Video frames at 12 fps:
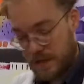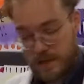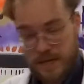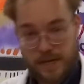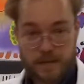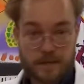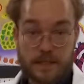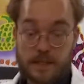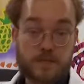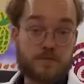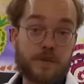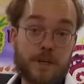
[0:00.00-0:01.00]
And it
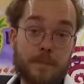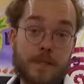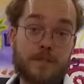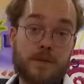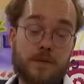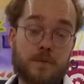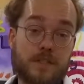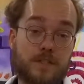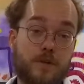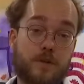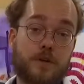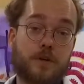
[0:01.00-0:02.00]
doesn't really matter in what
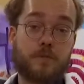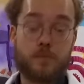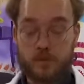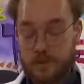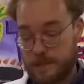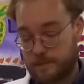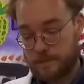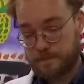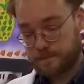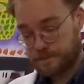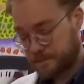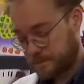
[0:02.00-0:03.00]
order you put them.
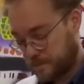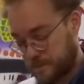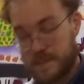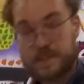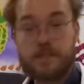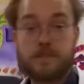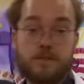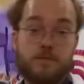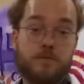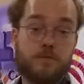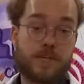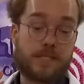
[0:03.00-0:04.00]
Just
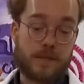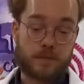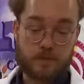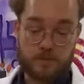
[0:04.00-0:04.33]
face up.